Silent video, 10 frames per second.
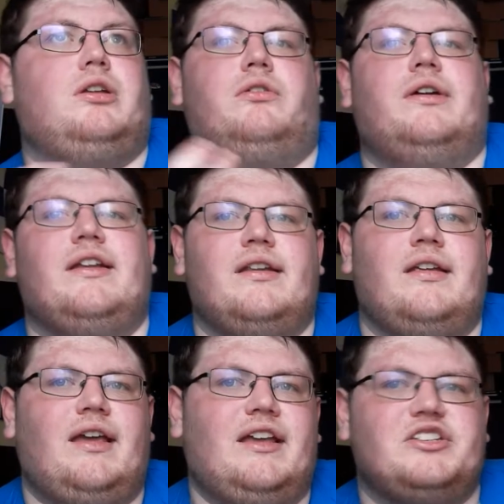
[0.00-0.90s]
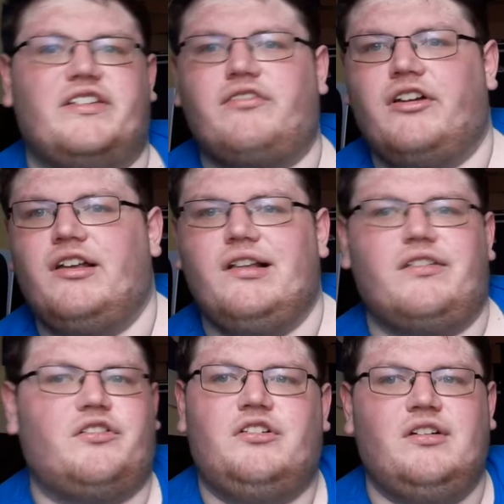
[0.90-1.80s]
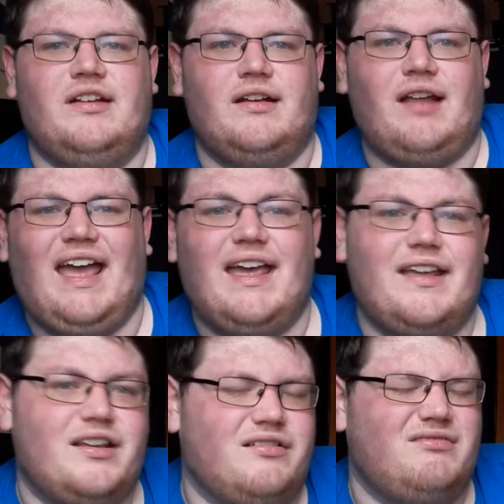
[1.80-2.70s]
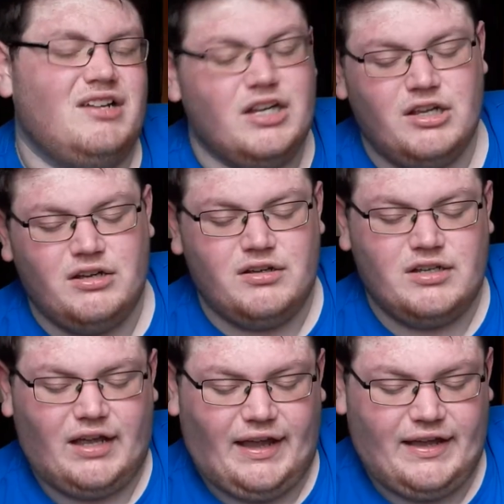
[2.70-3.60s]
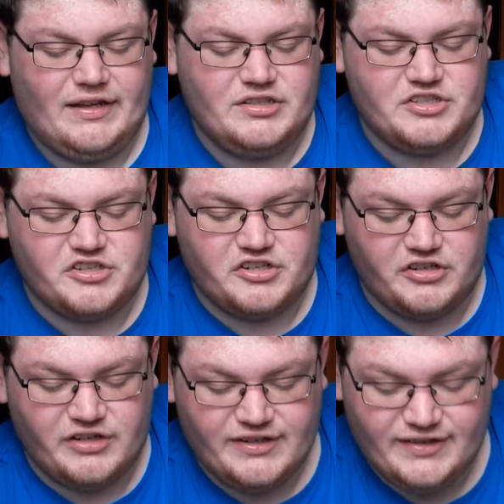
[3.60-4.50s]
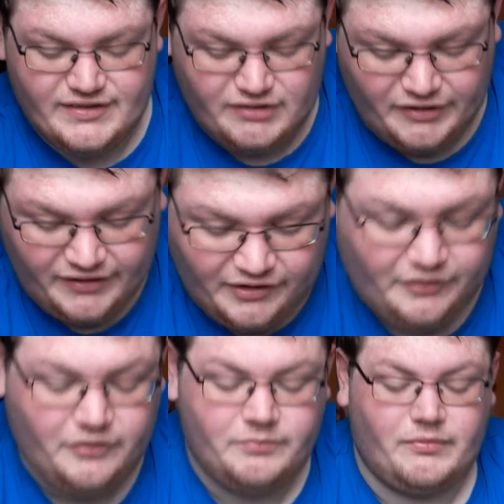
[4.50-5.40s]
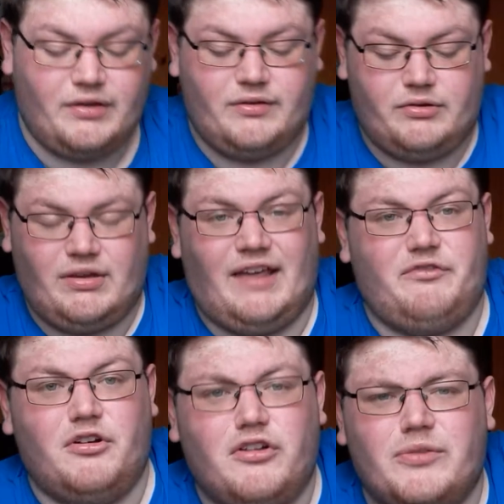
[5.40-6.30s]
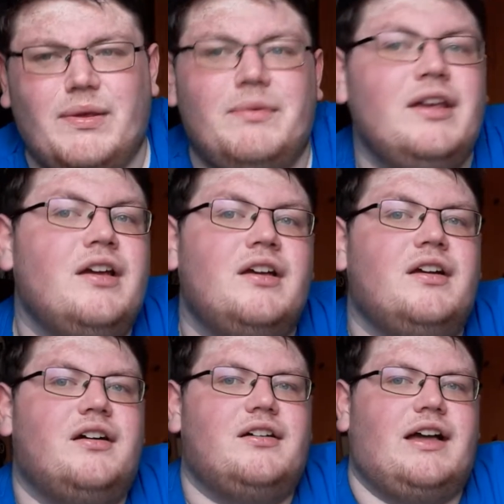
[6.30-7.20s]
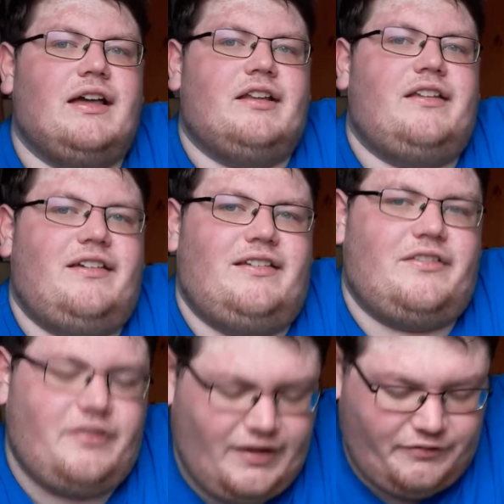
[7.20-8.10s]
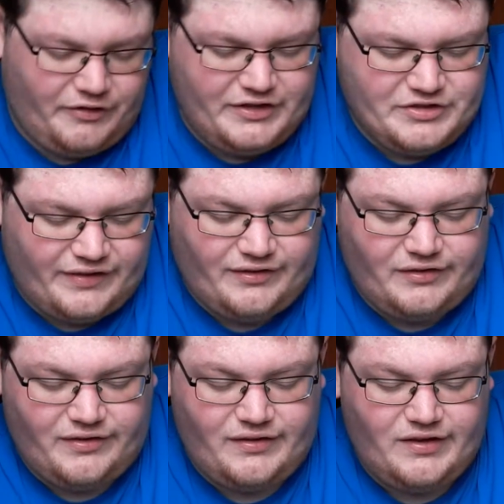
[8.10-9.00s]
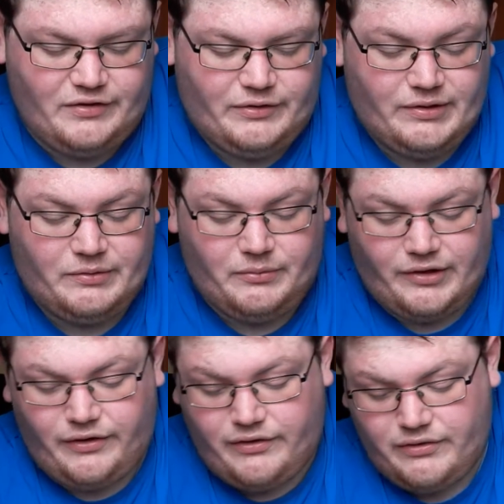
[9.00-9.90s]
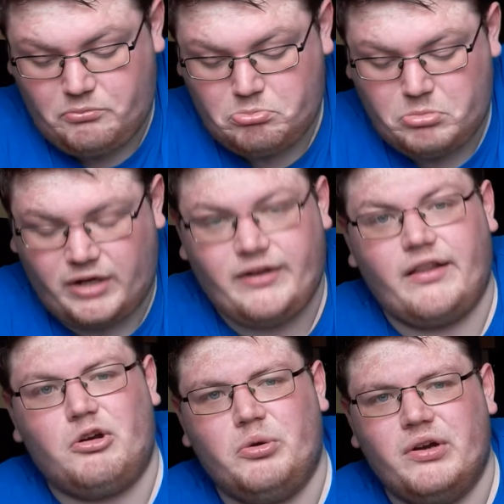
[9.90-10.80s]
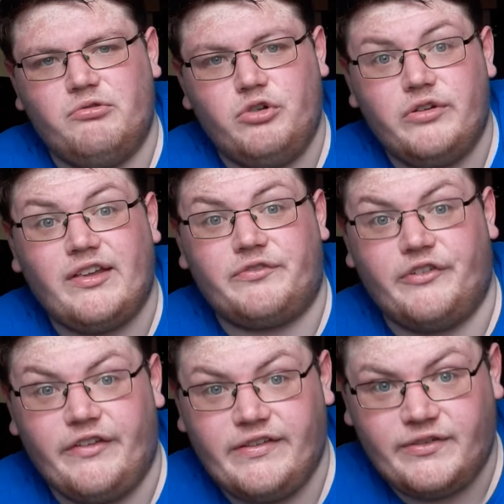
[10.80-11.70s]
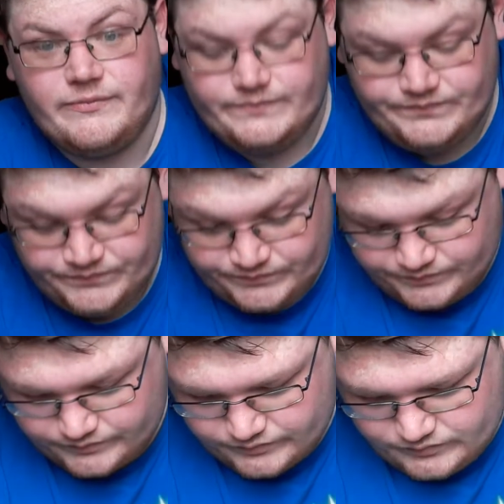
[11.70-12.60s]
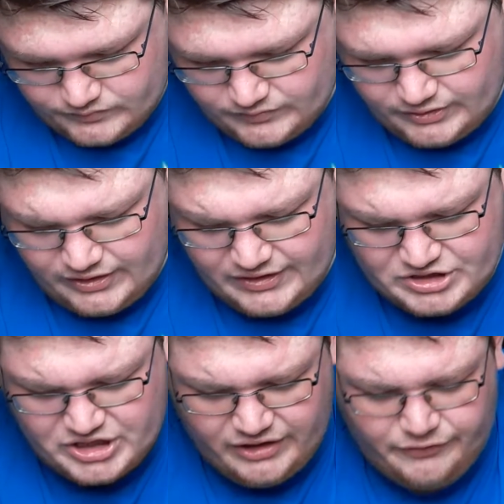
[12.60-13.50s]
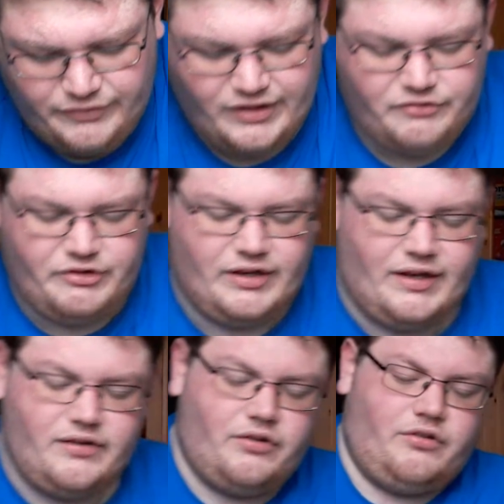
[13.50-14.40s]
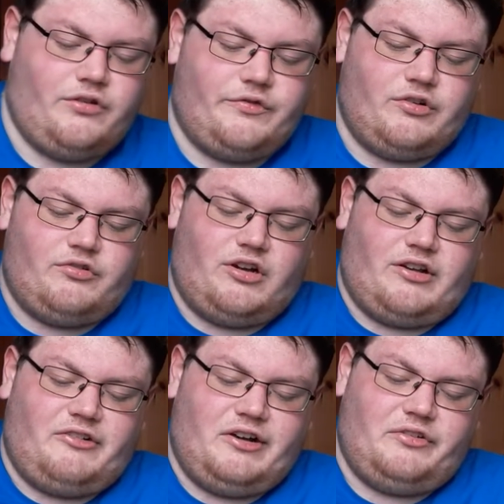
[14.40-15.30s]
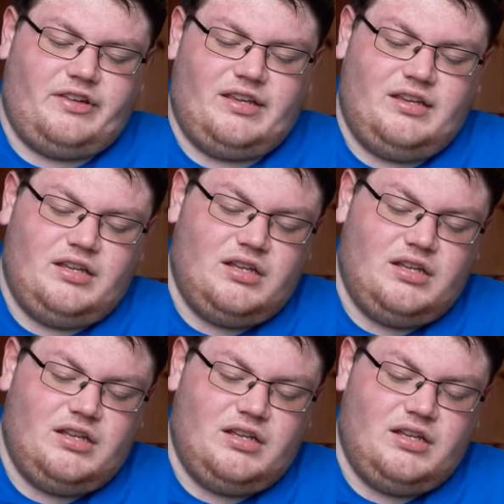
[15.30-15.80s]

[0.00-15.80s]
know an AJ Styles or an Edge or uh, I don't know the, Kevin Owens maybe. Uh, so yeah, very interested to see uh, where kind of they go with Rhodes after this. Uh, Charlotte Flair retained over Ronda Rousey.